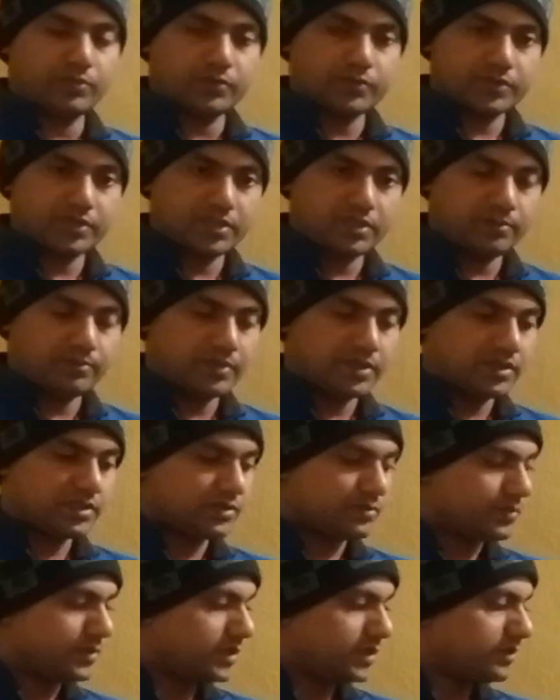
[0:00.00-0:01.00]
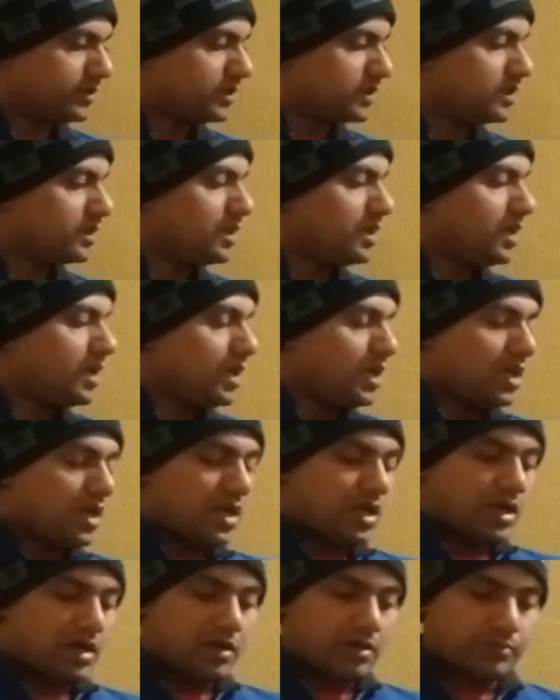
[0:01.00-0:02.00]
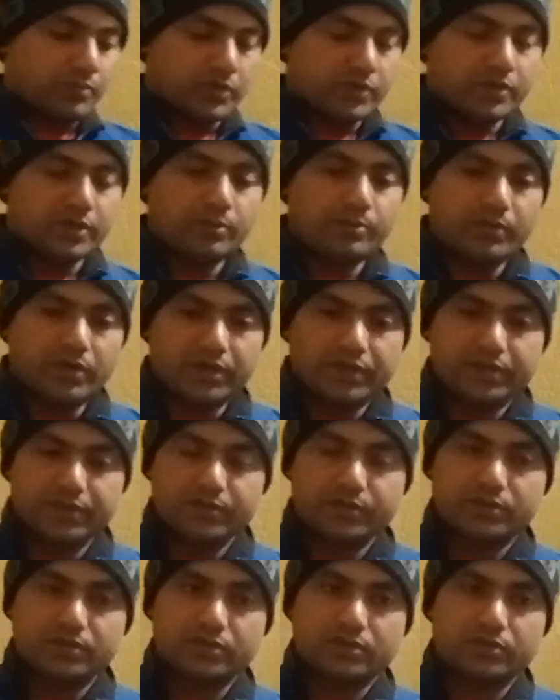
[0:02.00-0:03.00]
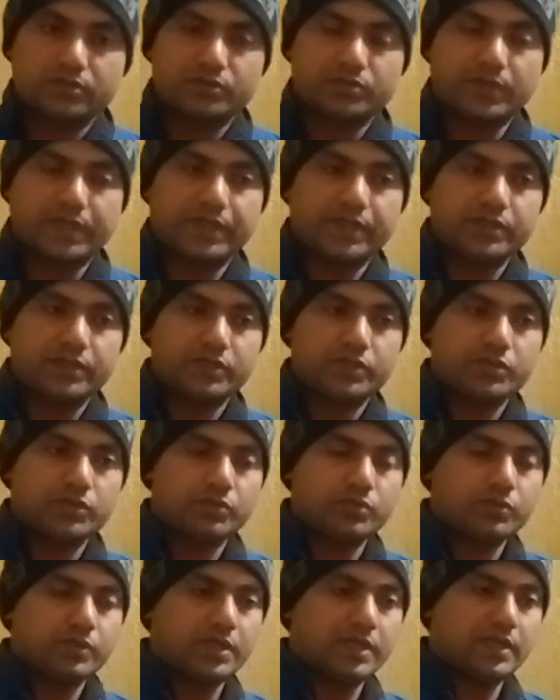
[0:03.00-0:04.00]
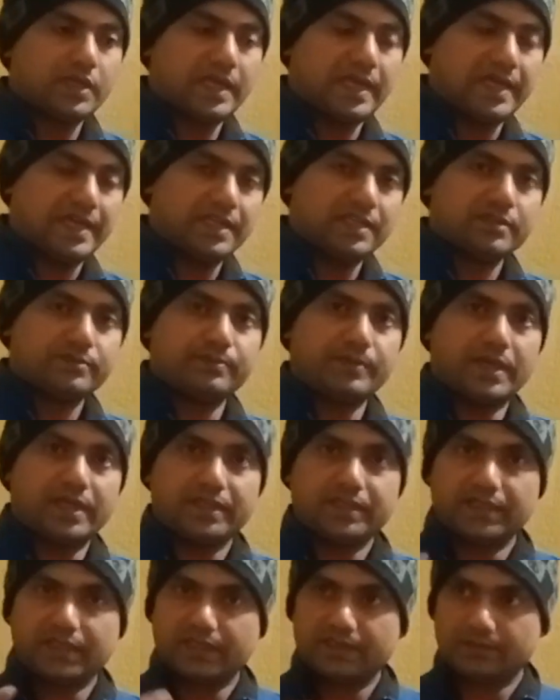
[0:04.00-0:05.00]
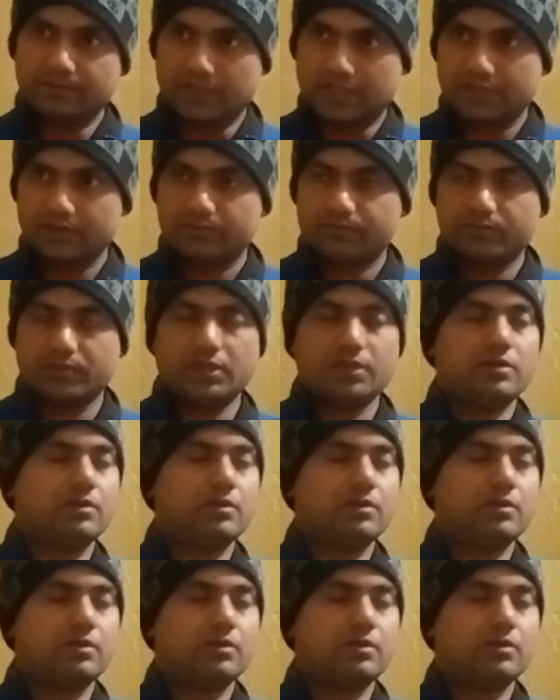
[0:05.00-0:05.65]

the post-independence period, political parties tried to get as many as